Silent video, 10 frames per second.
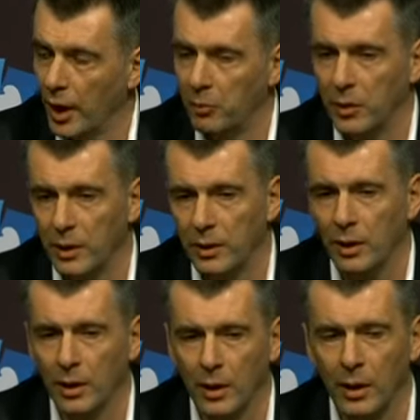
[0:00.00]
I
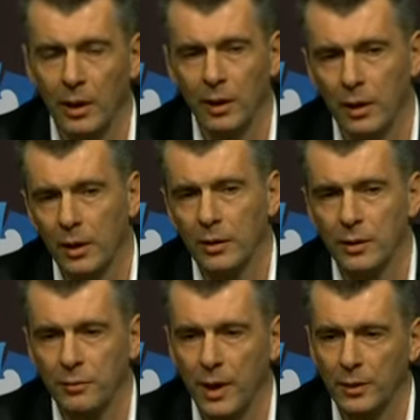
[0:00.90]
mean, uh, in
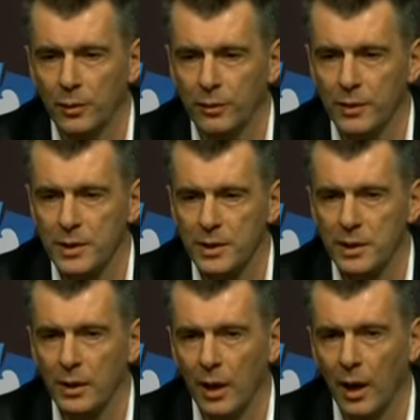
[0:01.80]
the front
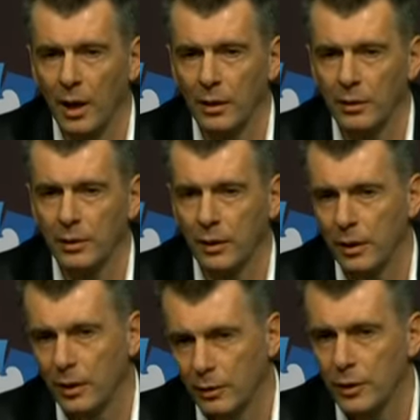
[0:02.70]
office uh, and uh,
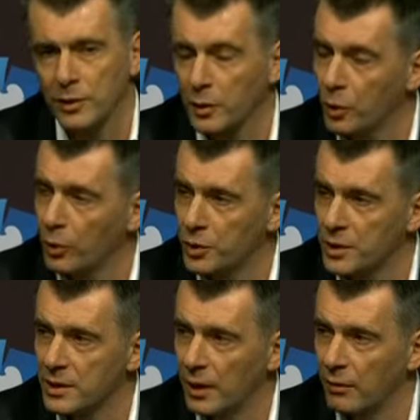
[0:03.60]
in the
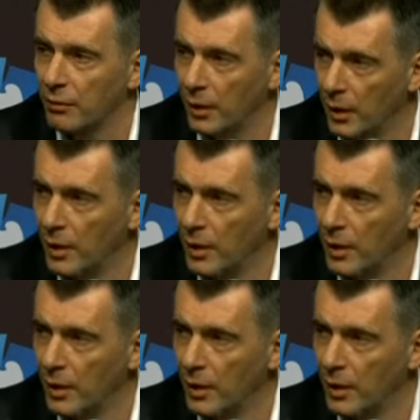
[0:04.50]
coaching staff.